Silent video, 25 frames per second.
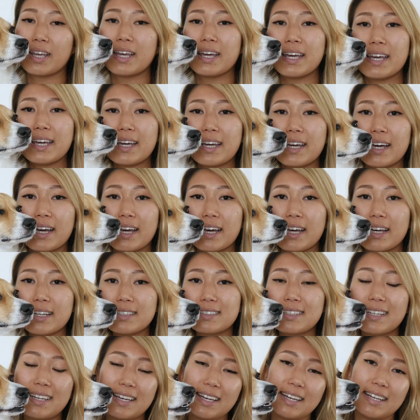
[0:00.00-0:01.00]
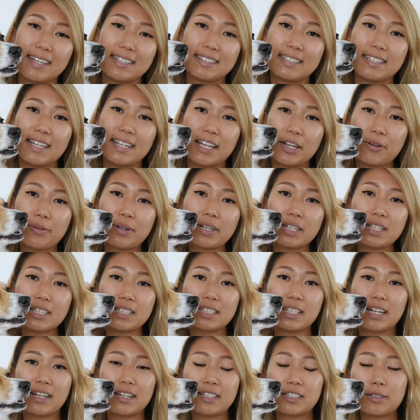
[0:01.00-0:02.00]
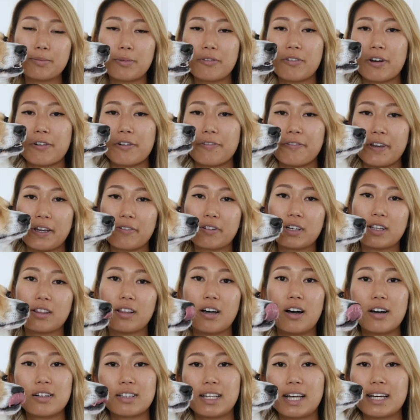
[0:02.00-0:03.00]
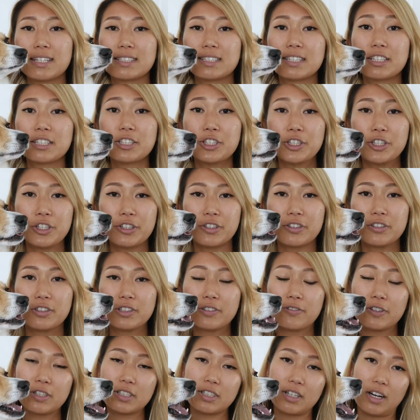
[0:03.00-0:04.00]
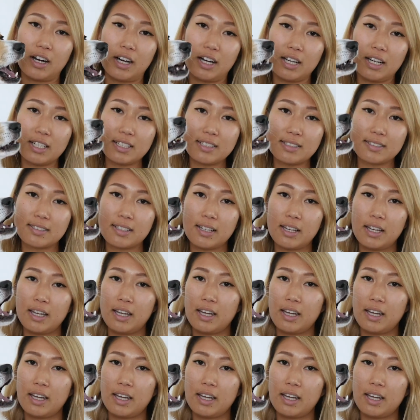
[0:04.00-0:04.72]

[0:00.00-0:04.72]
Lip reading: Hey guys, today we're going to share some of our favorite long-lasting chews for dogs.